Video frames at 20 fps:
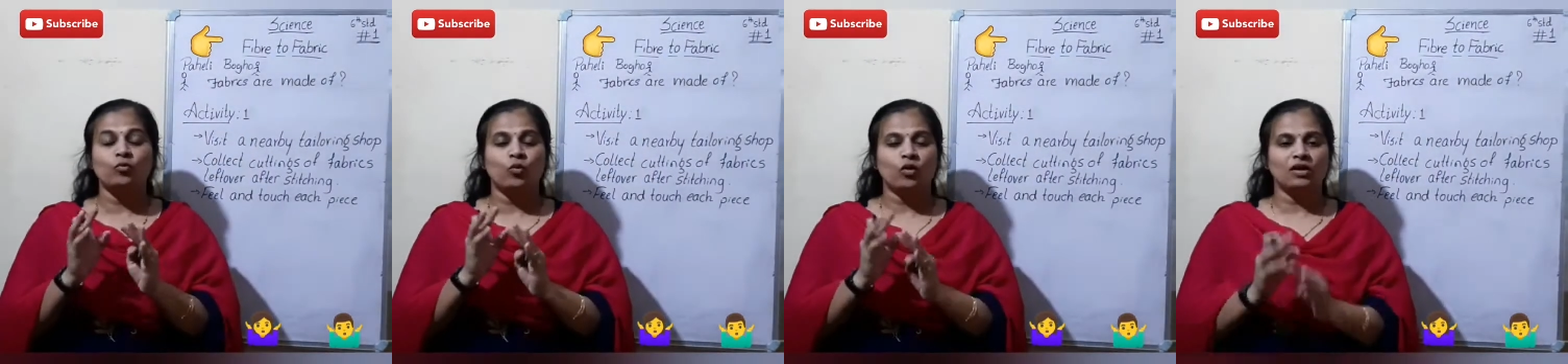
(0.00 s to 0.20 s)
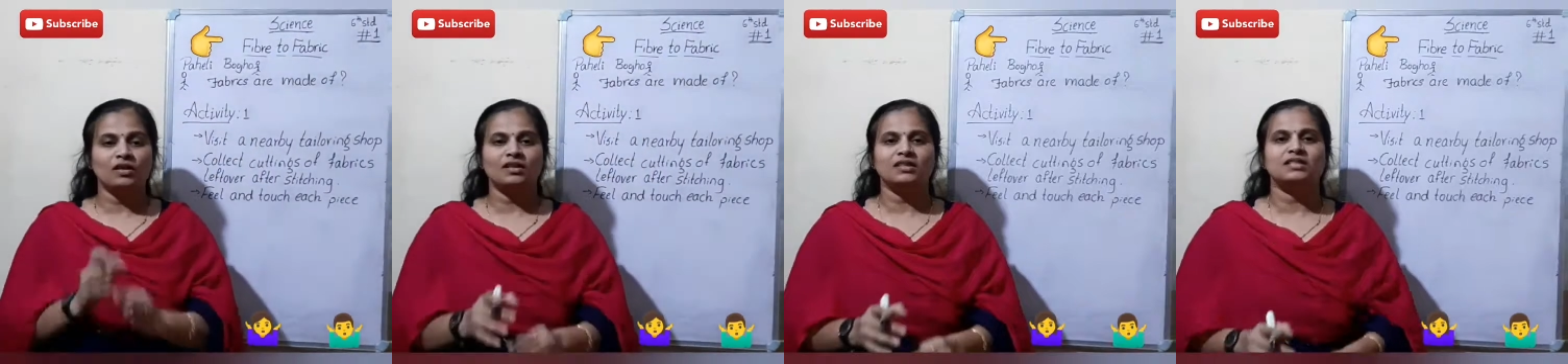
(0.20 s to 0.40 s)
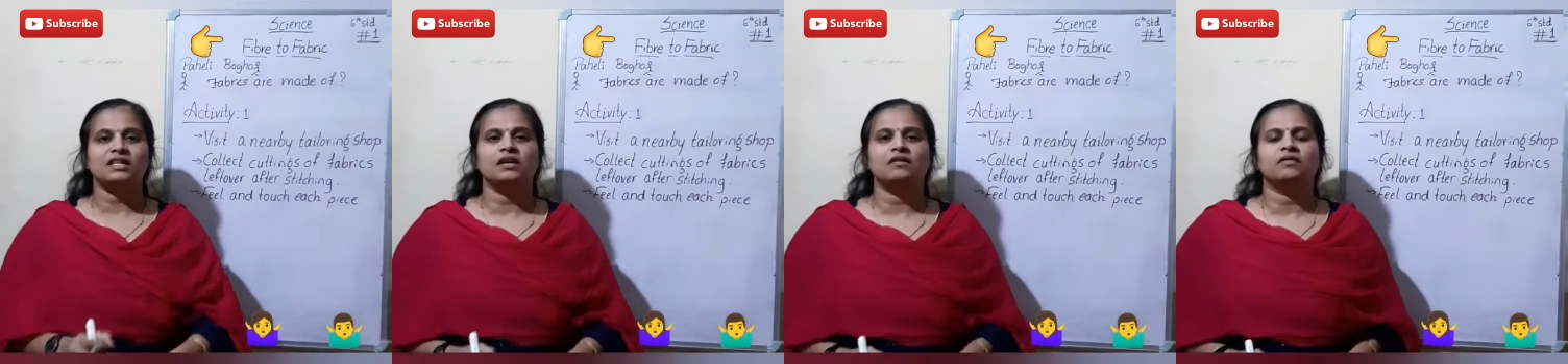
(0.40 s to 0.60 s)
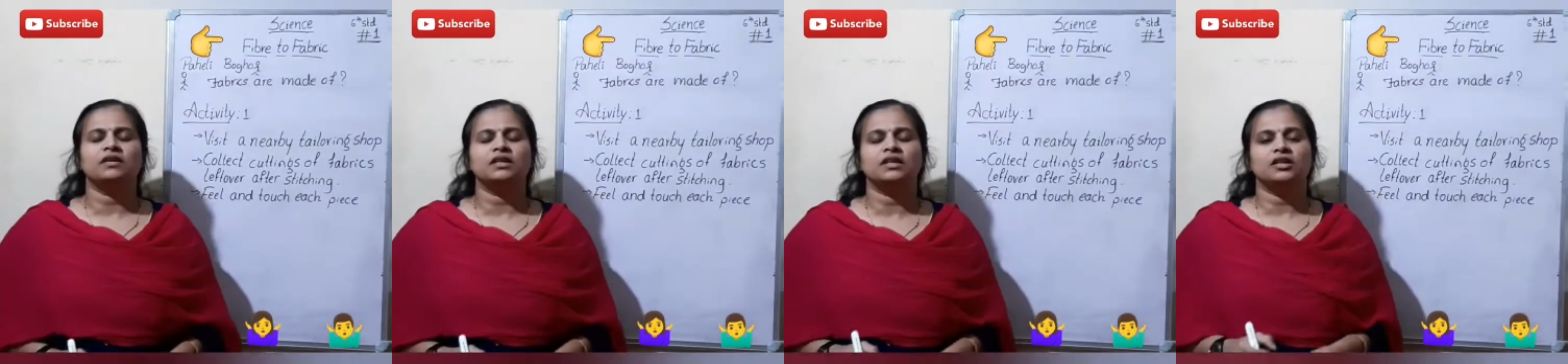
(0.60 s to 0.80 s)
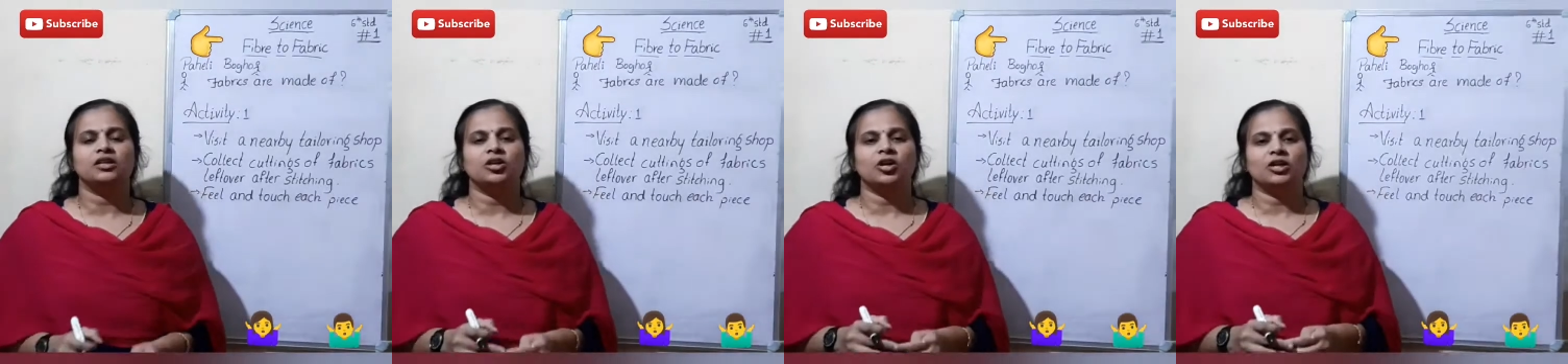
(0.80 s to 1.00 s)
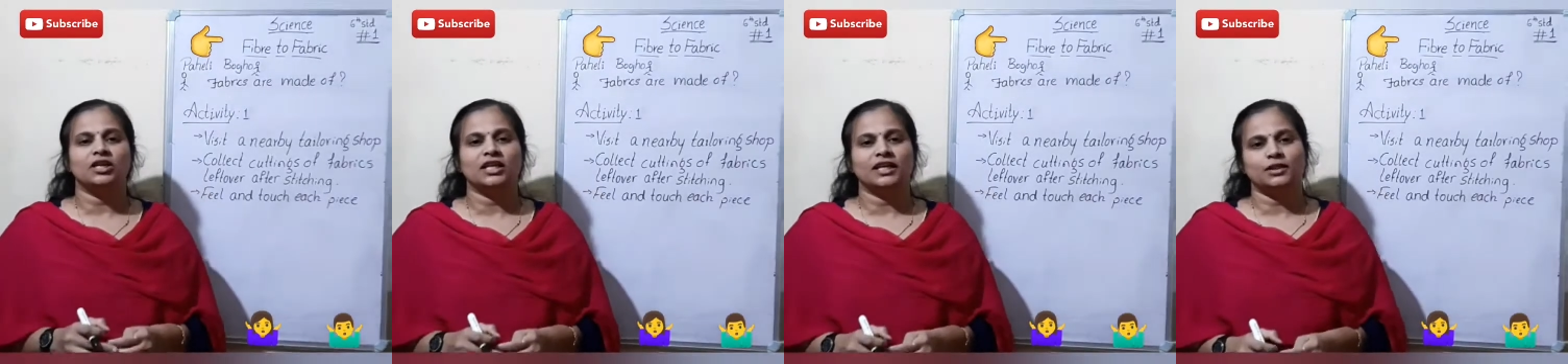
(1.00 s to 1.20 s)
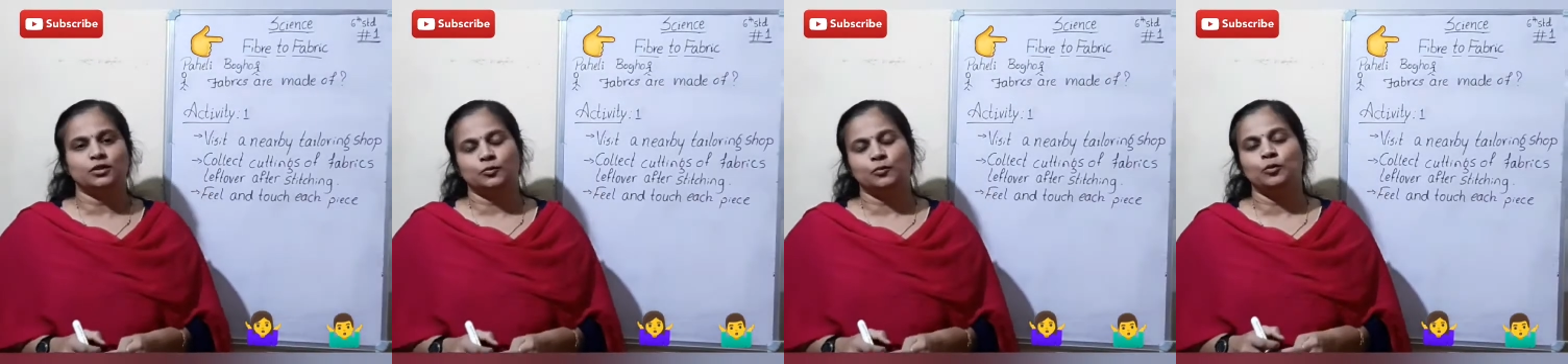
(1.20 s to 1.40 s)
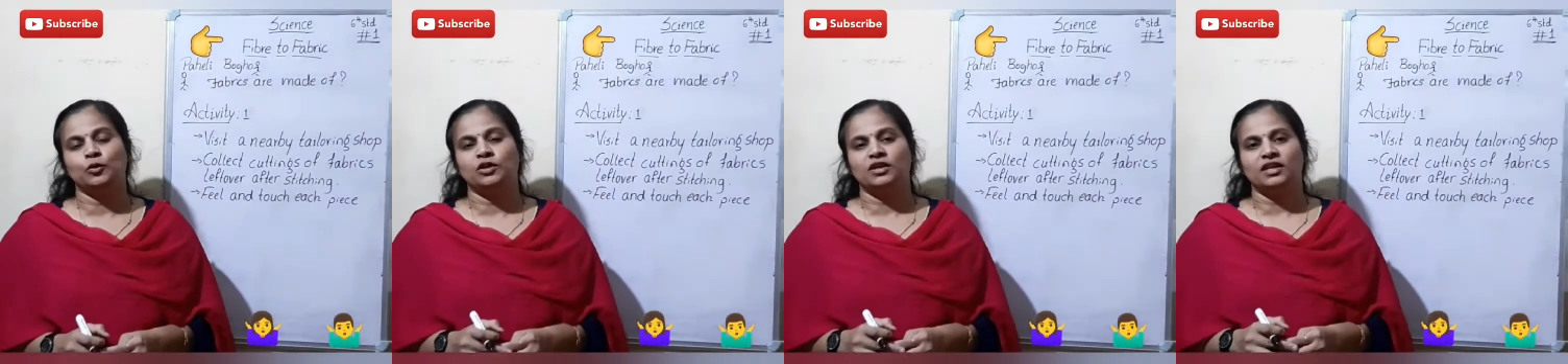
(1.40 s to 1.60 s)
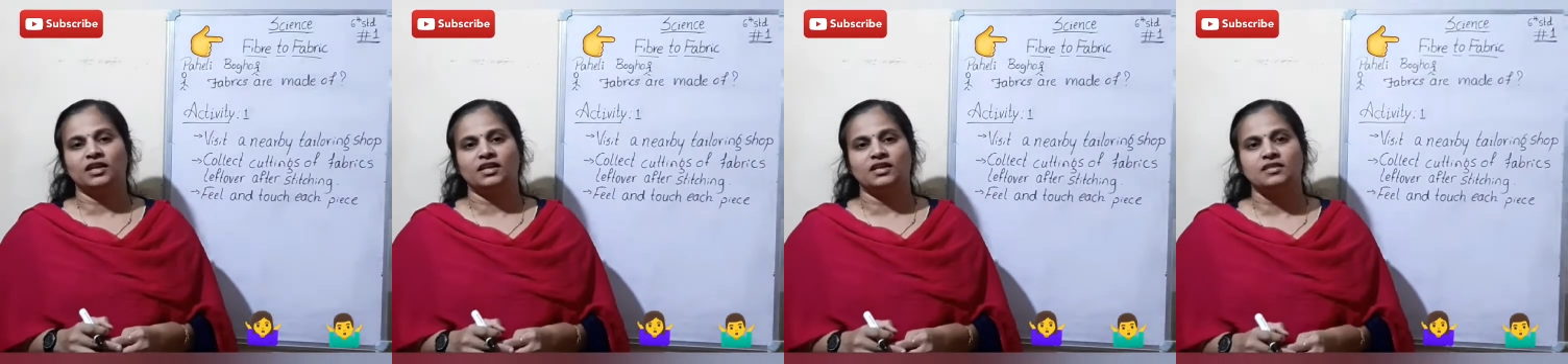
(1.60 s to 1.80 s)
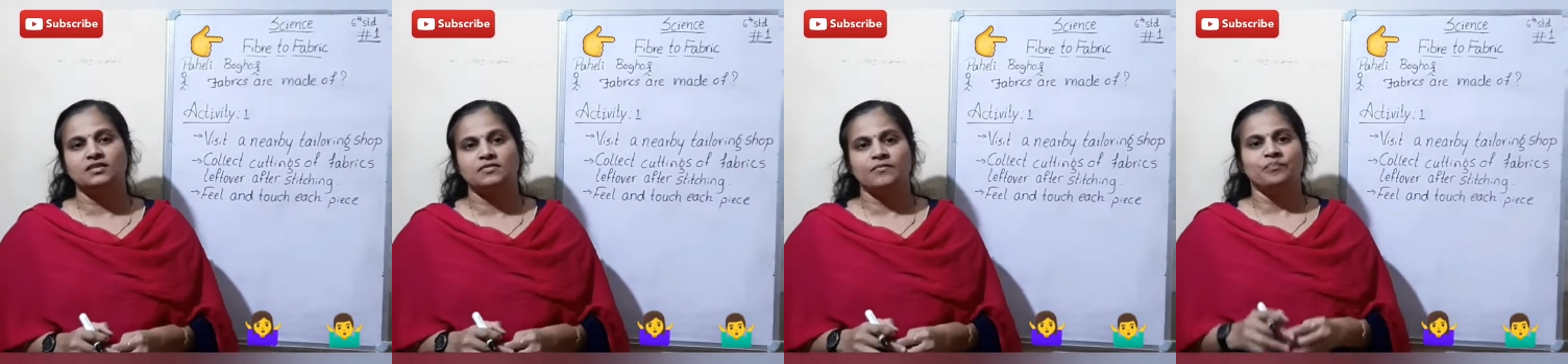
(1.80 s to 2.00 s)
what is given in your textbook
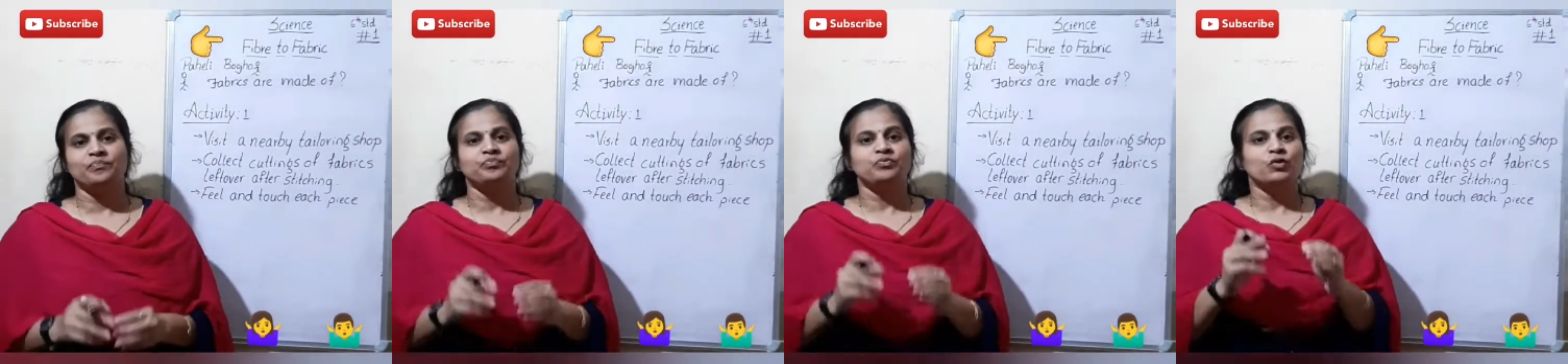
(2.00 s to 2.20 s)
is